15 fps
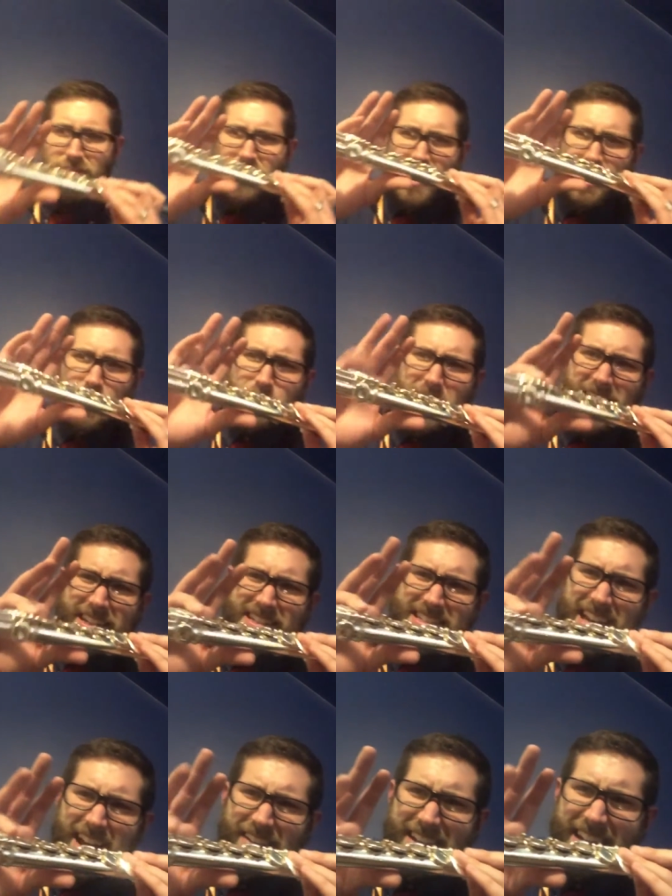Your pinky's
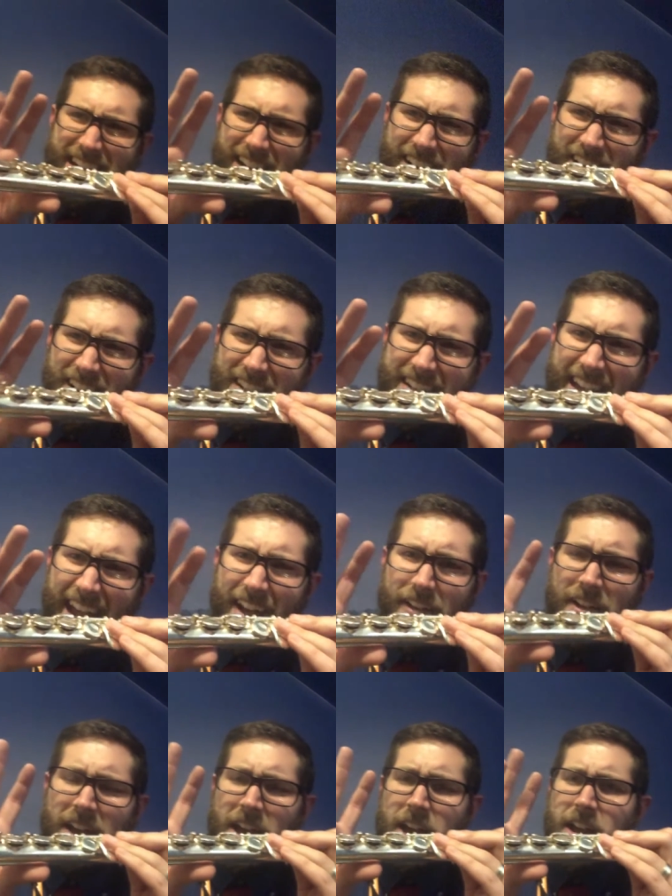down here,
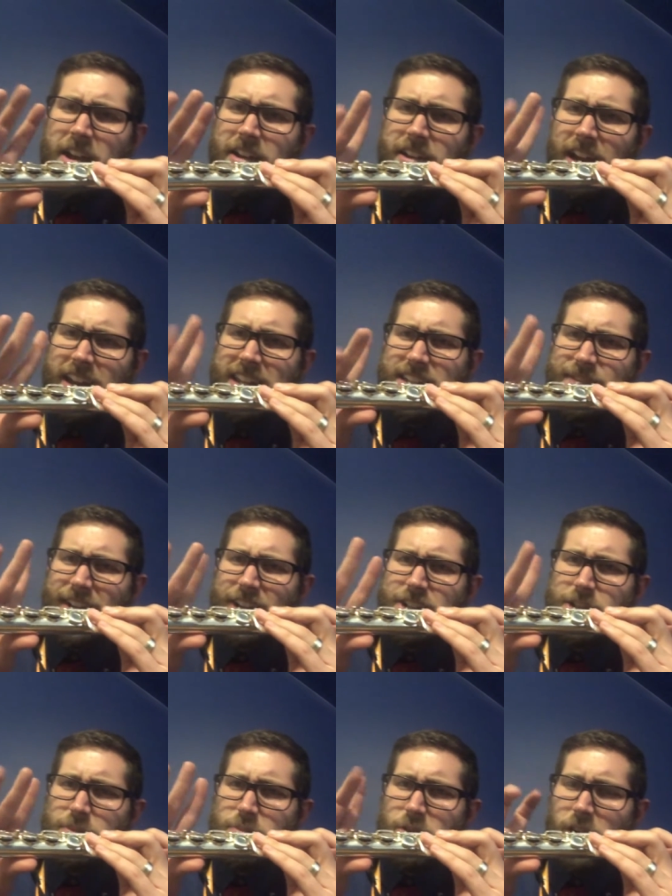down. None of these fingers
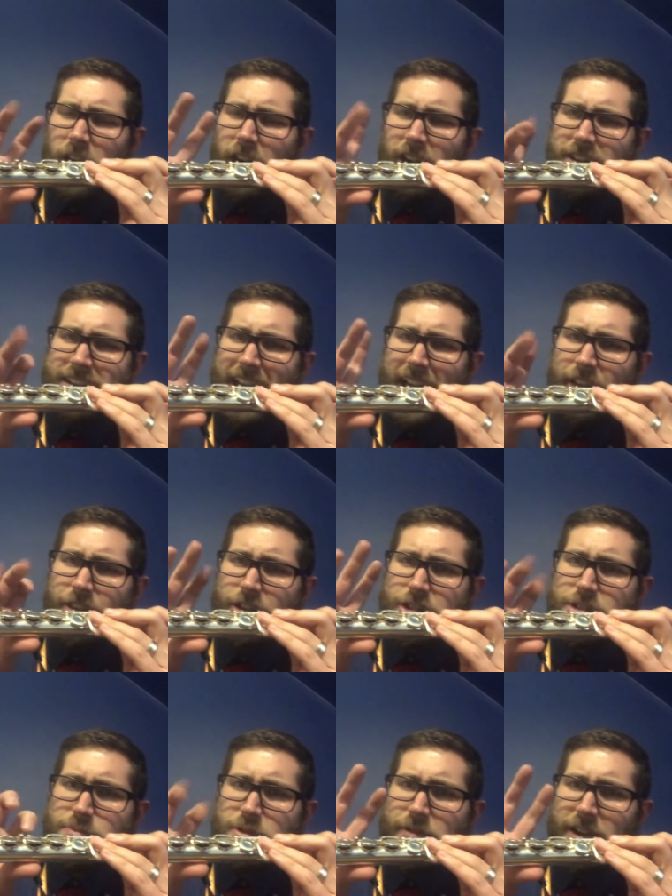are down. They're
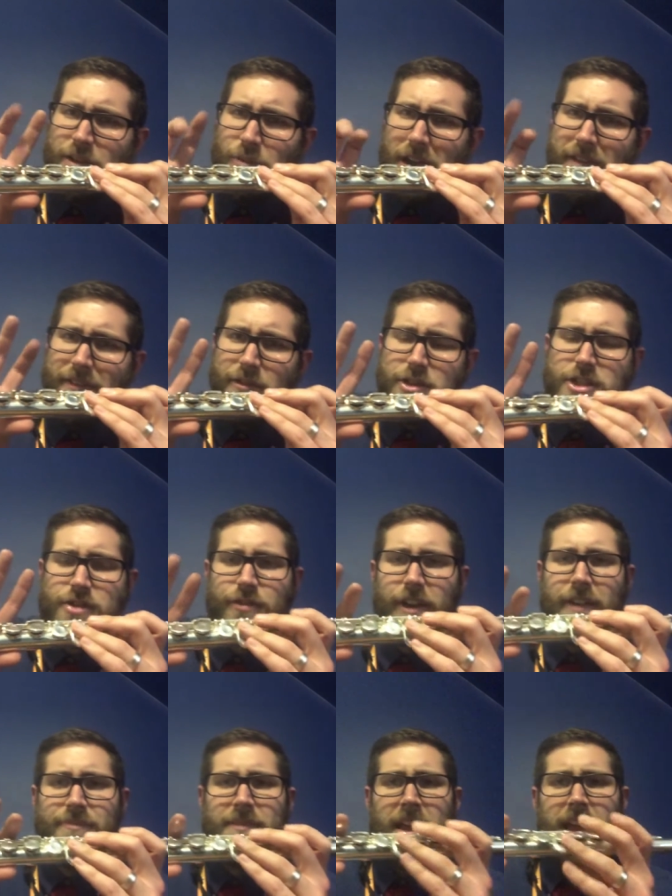just moving and waving, which is
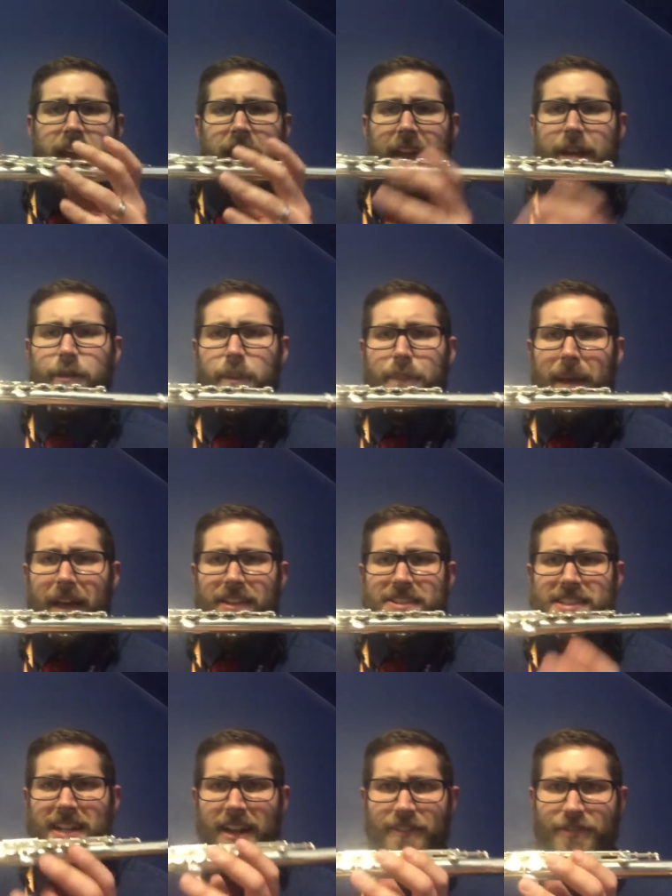fun. And we're
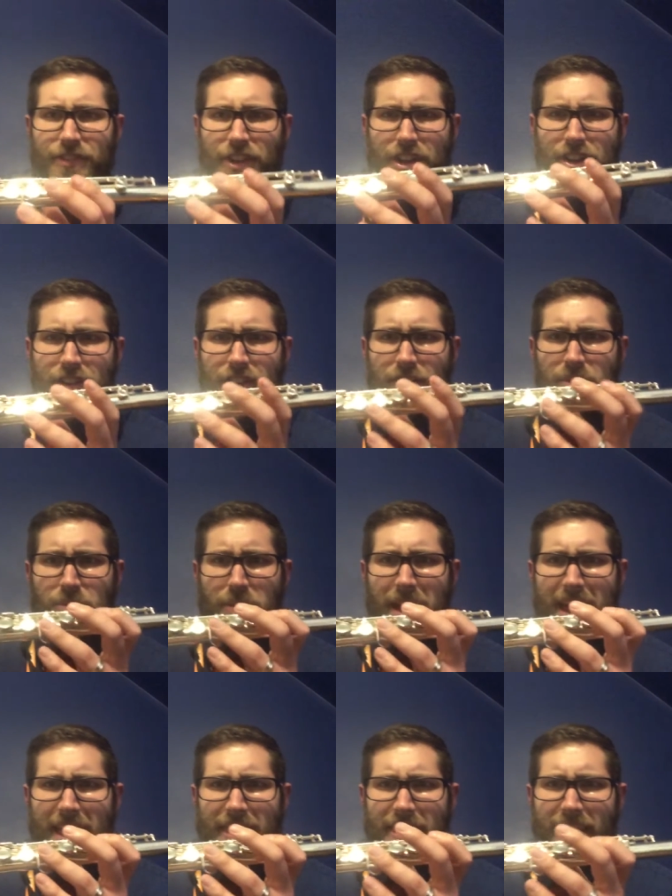balancing our flute
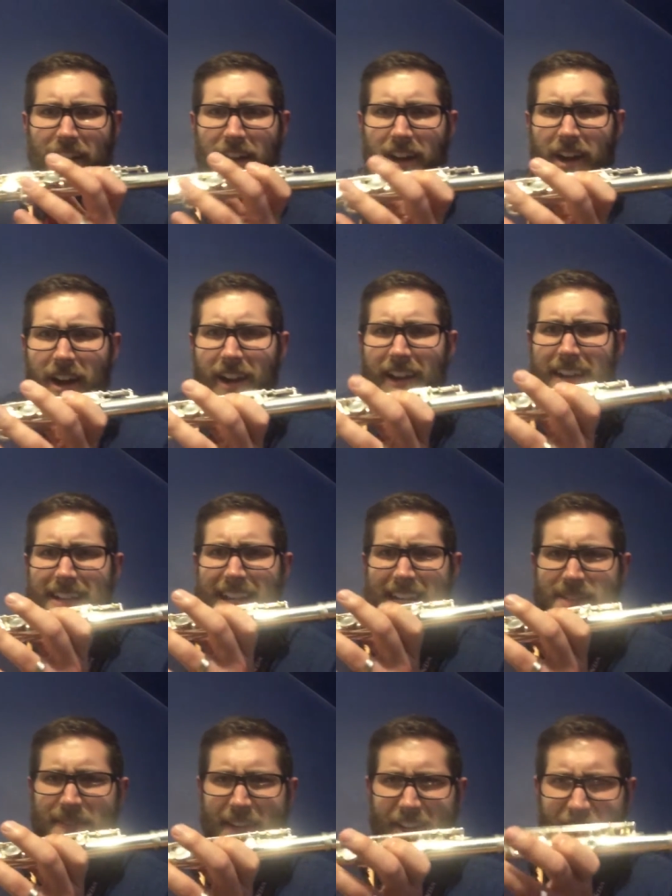with our
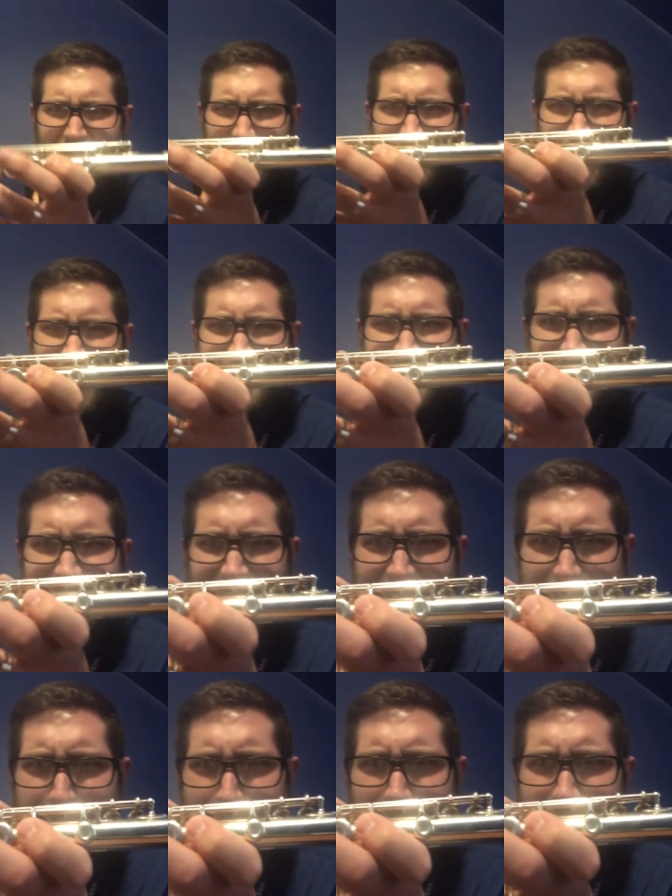index finger on that
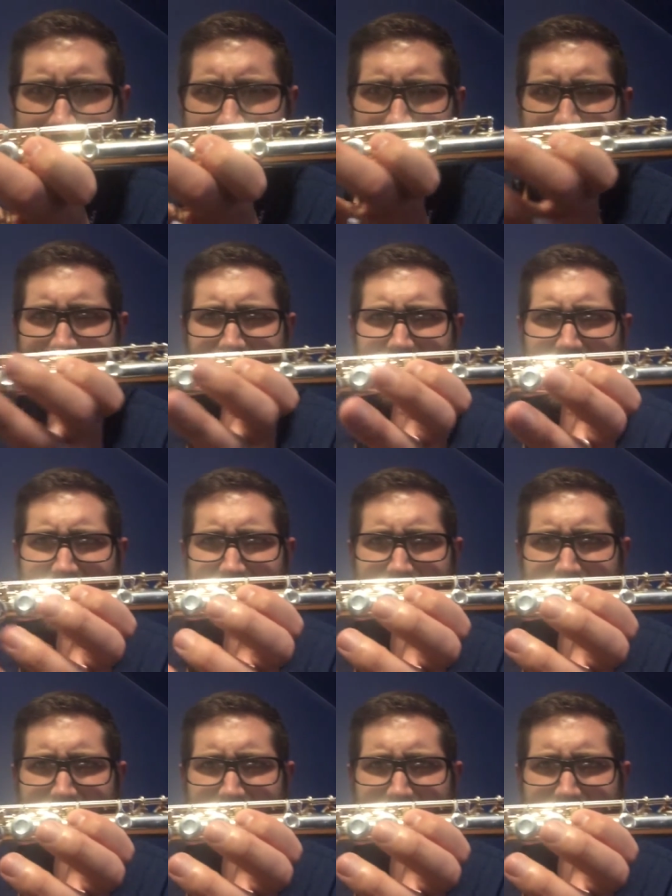second button, okay?